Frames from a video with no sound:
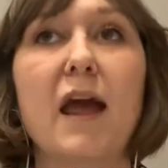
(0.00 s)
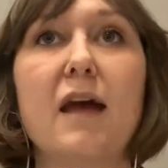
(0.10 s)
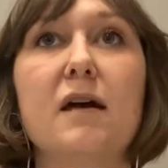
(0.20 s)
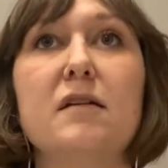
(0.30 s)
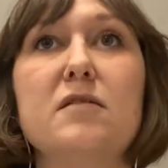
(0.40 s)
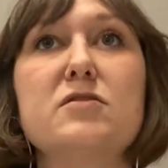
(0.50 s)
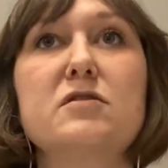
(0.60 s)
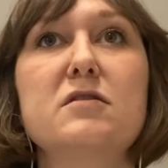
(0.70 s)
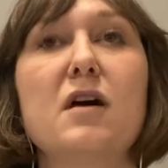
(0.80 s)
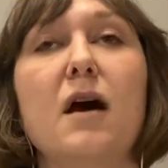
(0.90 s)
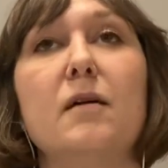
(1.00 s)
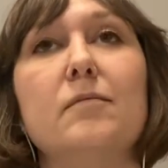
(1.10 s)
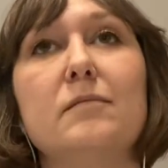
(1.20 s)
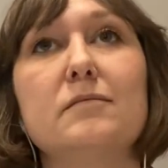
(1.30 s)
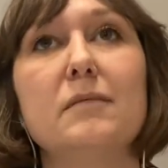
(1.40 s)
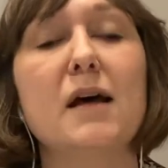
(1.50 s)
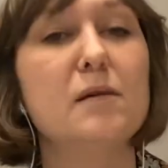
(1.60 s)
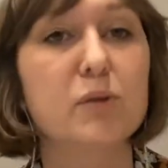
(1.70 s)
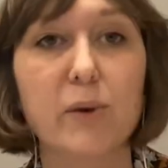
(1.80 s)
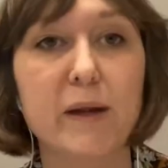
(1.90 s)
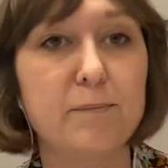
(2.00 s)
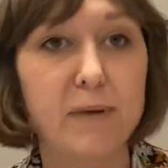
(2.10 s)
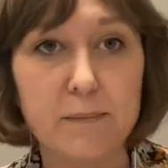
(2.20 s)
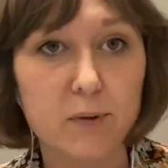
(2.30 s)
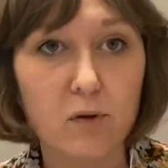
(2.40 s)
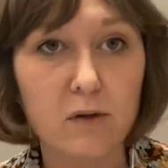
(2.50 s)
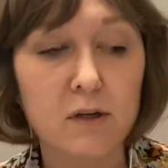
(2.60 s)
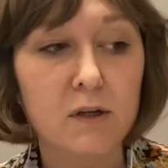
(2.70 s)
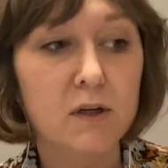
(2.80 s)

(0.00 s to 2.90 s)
and unemployed people